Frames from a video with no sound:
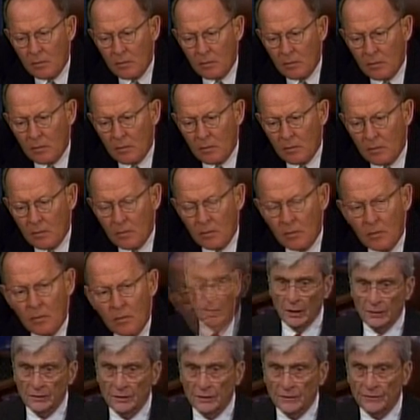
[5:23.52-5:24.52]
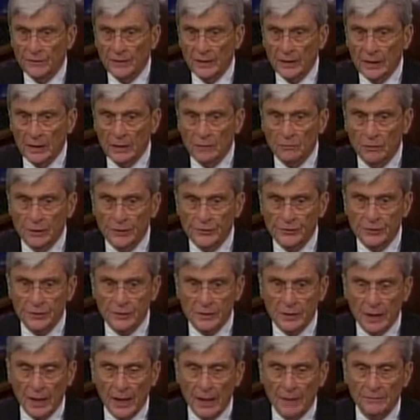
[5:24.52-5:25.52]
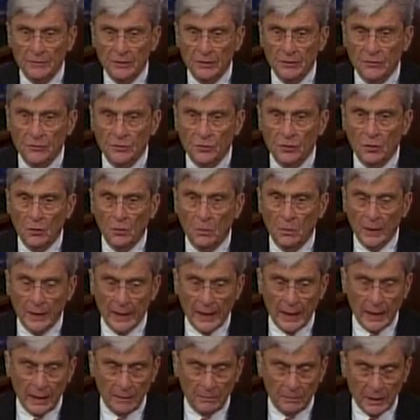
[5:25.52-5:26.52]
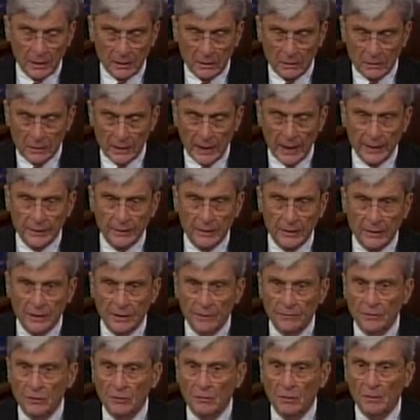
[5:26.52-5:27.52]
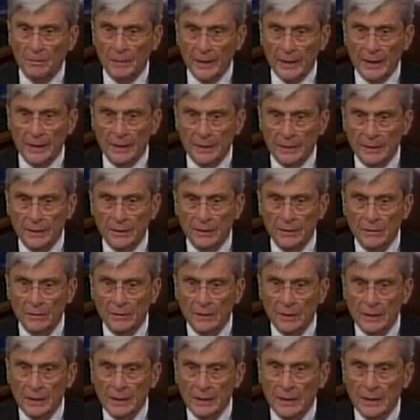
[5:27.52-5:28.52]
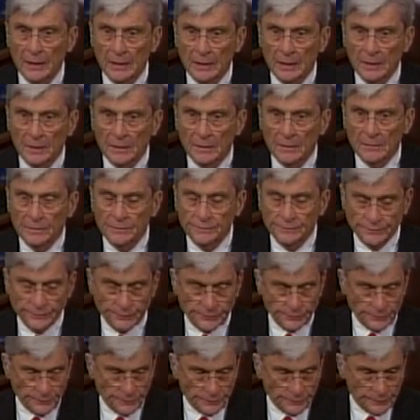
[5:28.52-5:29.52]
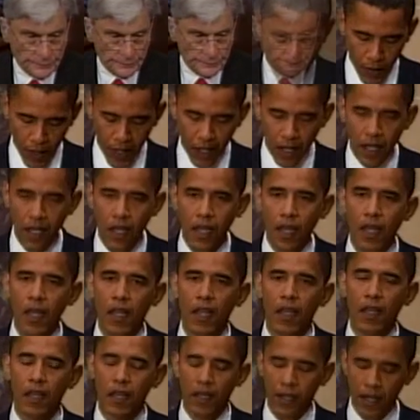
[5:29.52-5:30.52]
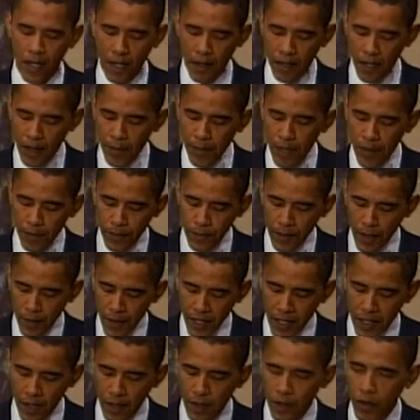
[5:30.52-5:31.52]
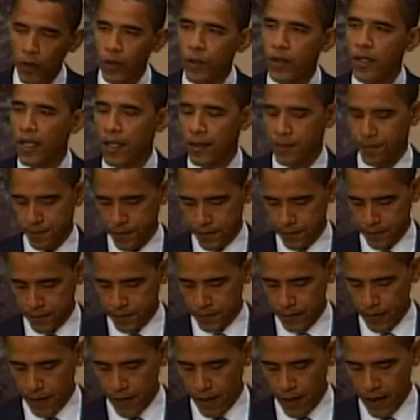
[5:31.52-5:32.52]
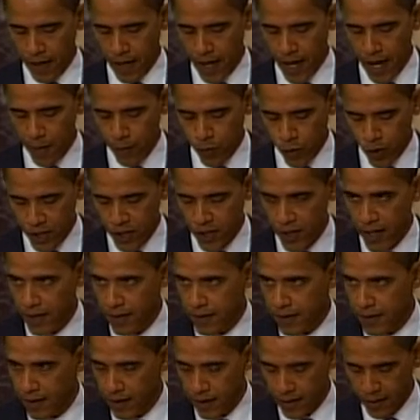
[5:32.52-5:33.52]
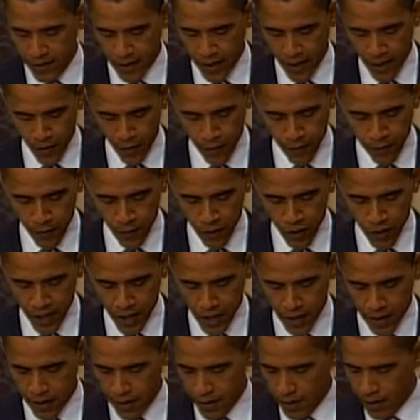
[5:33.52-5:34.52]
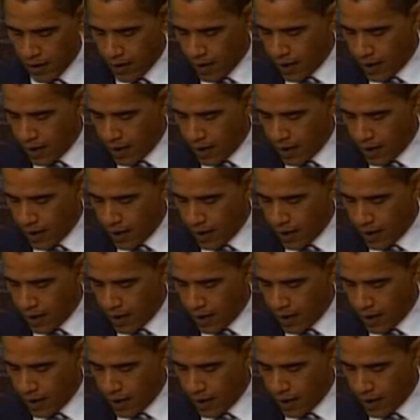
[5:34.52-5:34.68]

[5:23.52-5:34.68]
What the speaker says: Senator, we're under fairly rigid time control, but I'd be glad to give you a minute here. Okay. Well, let me conclude then. I appreciate the senator from Virginia.